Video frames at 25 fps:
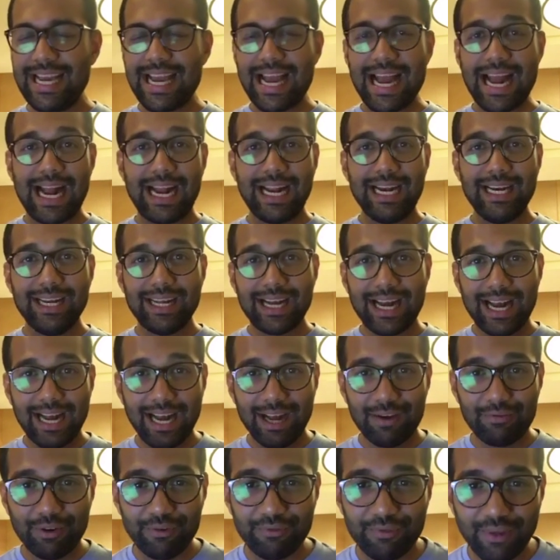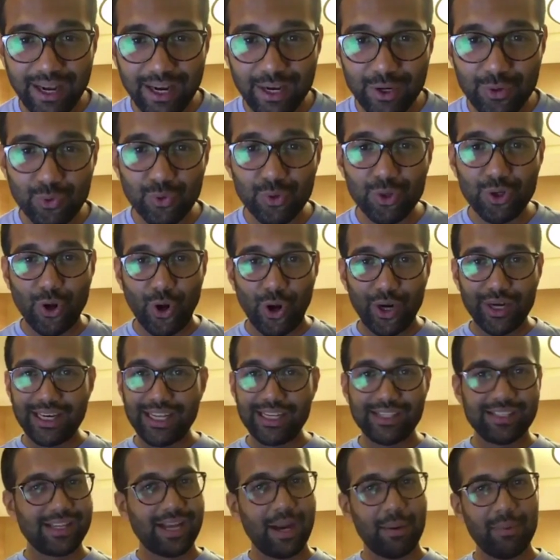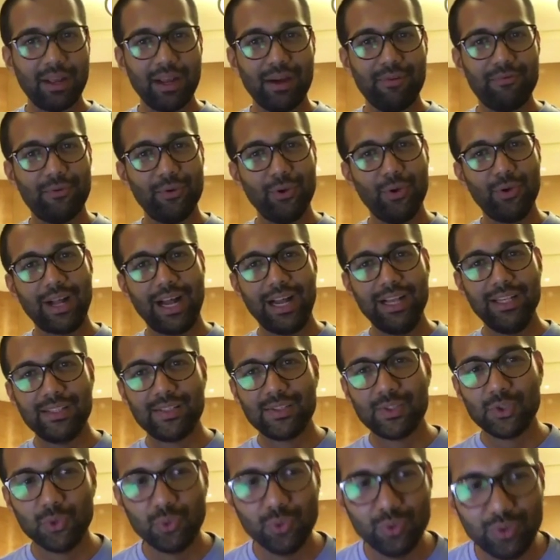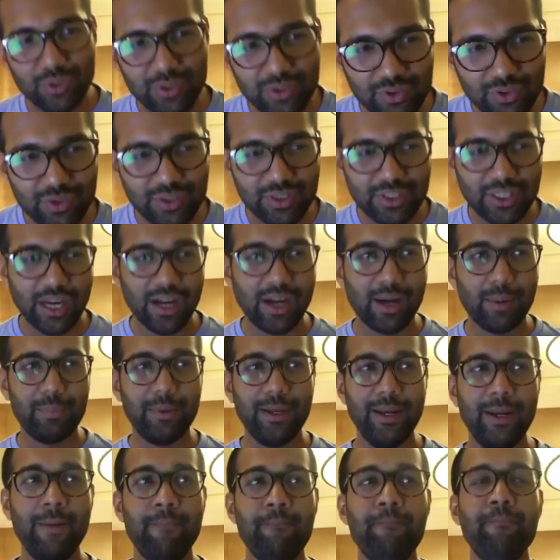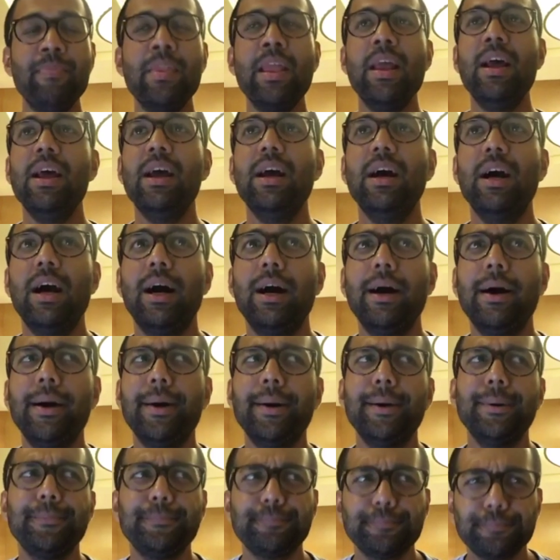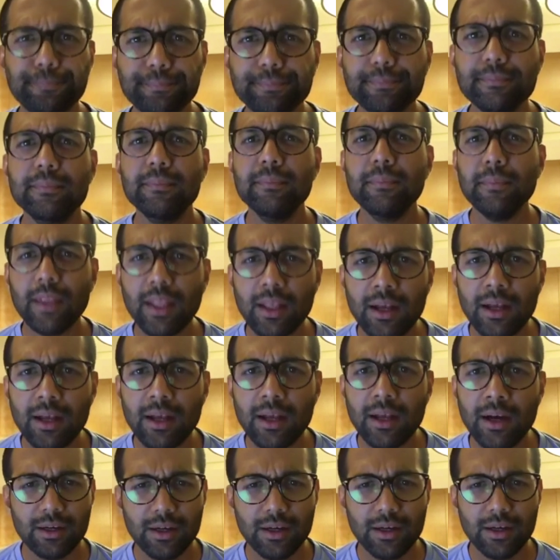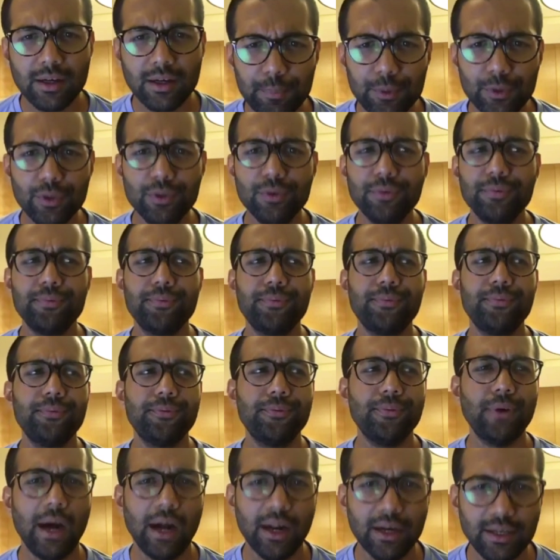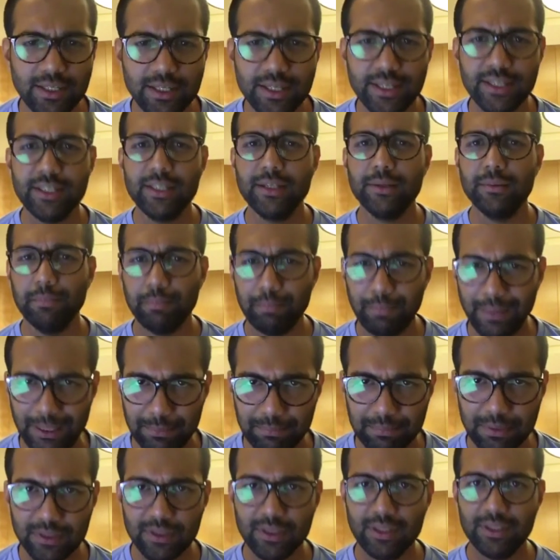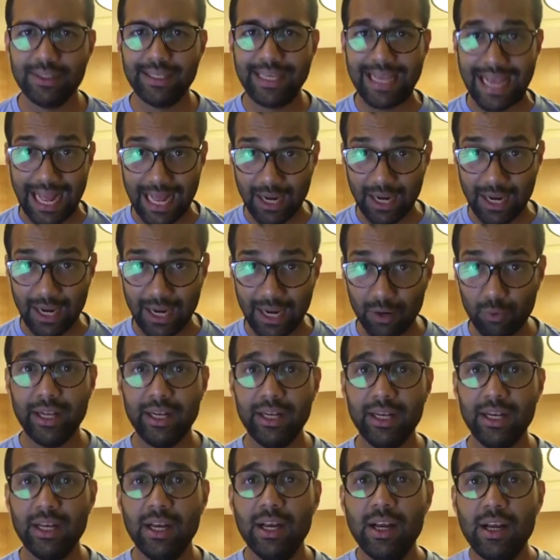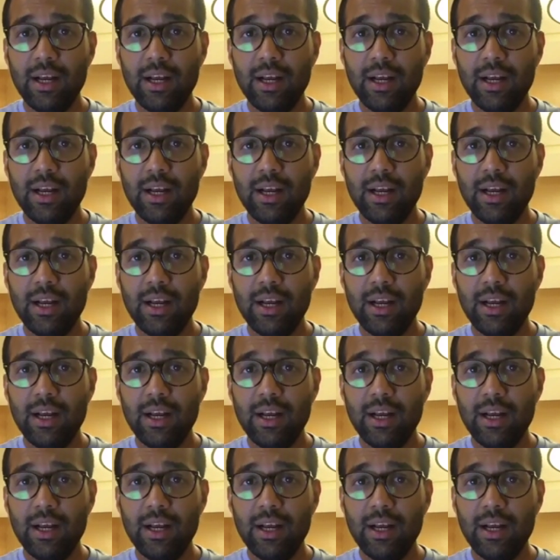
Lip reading: And I have a very cool contest coming up for you guys soon, jahan pe a couple of hundred people can win